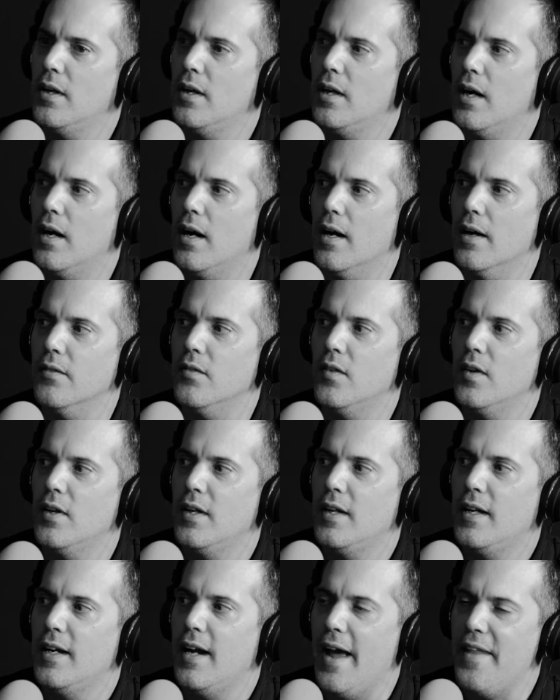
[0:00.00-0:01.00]

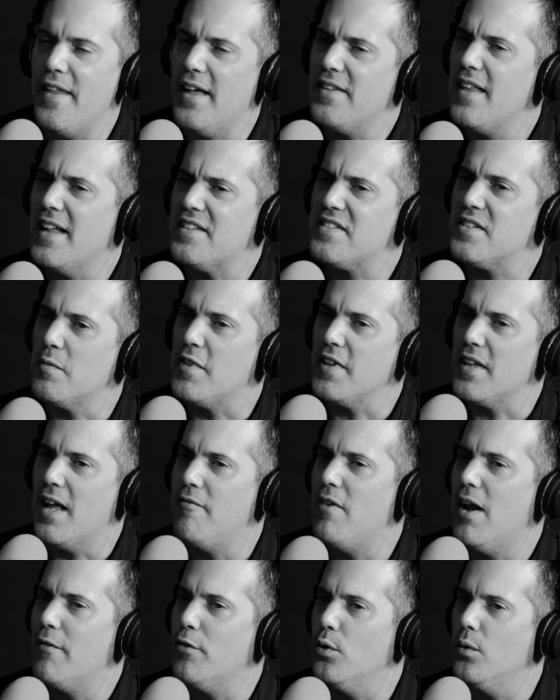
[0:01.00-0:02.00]
and that's something I've
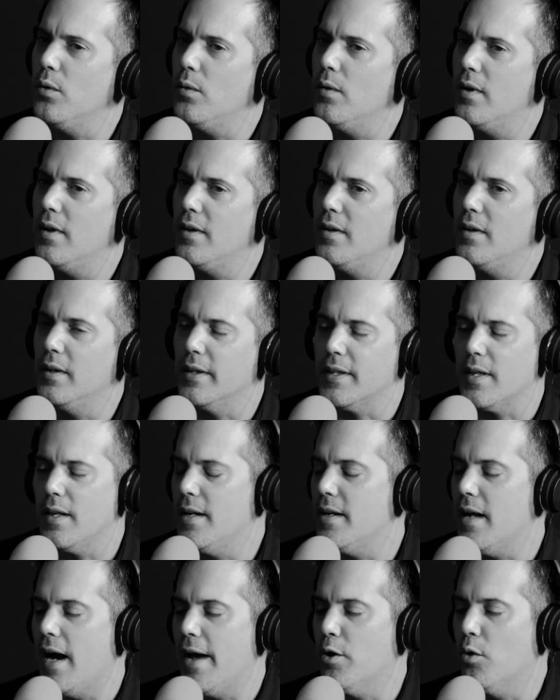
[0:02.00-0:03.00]
never, like,
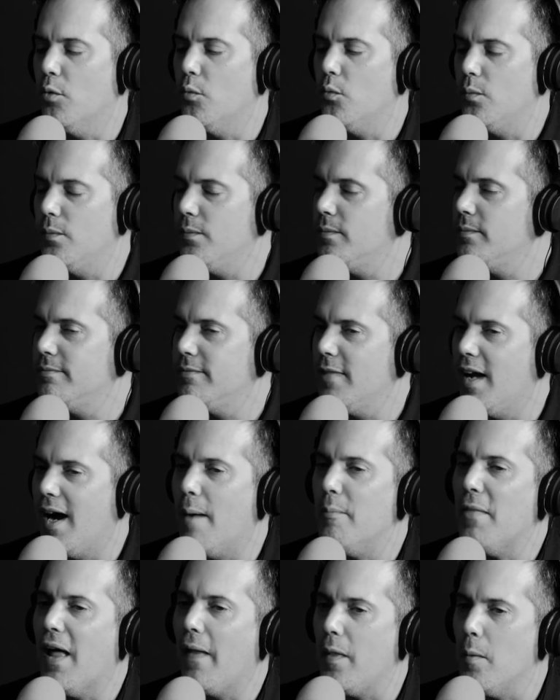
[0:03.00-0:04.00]
I'm
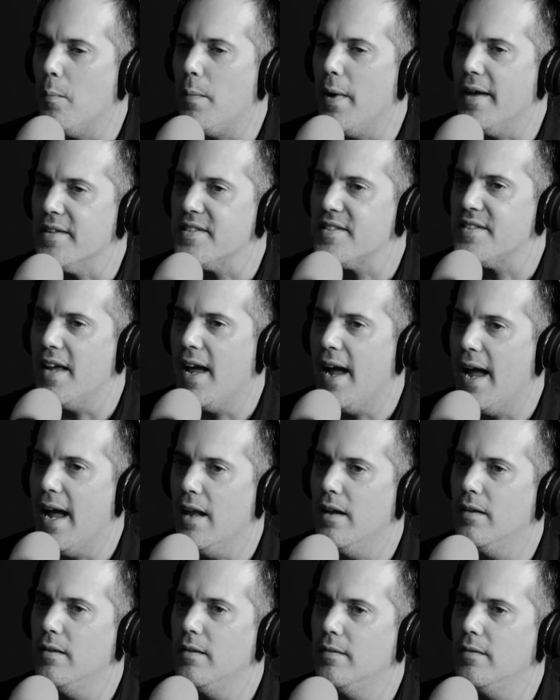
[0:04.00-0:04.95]
not the best at